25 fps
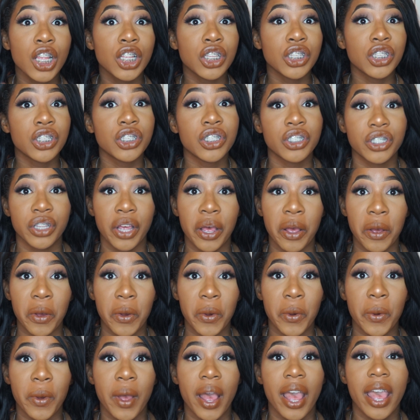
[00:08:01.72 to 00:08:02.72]

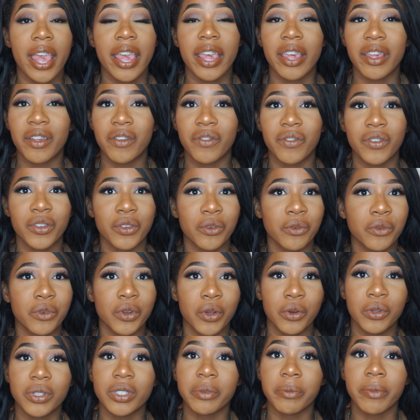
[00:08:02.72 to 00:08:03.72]
So if you
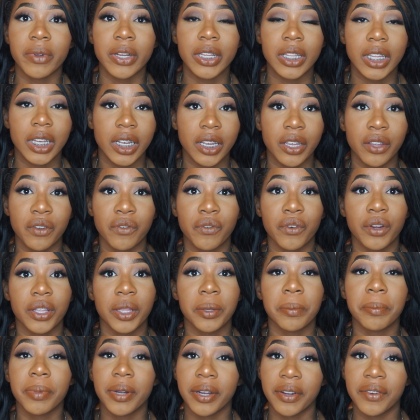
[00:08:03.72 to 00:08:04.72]
know someone looking for
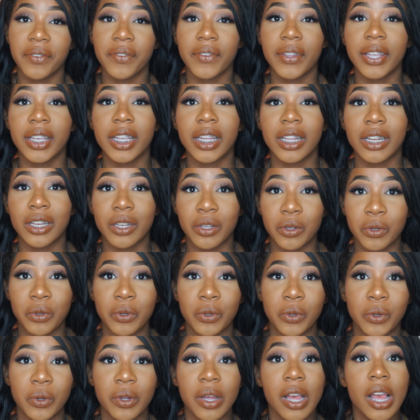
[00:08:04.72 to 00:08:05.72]
the perfect
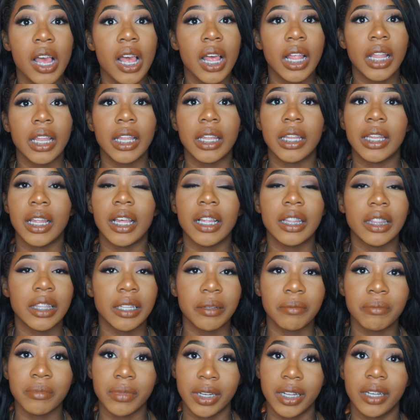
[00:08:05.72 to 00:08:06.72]
nude, let
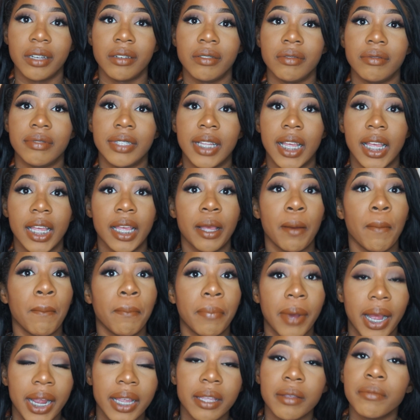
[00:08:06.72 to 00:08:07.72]
them know that
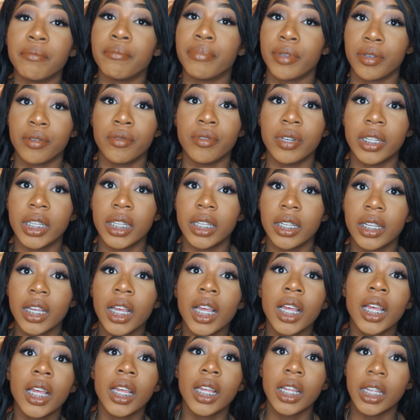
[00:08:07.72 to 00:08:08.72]
Bite Beauty
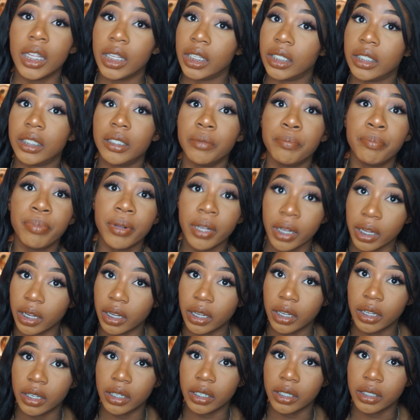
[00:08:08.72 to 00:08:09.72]
is the
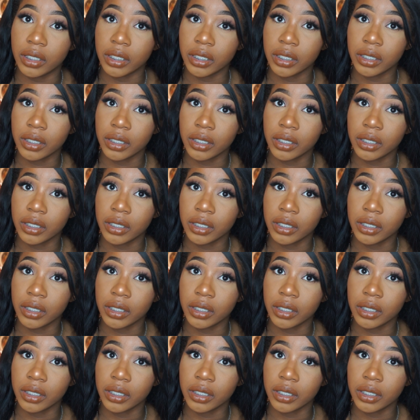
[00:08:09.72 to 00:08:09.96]
plug.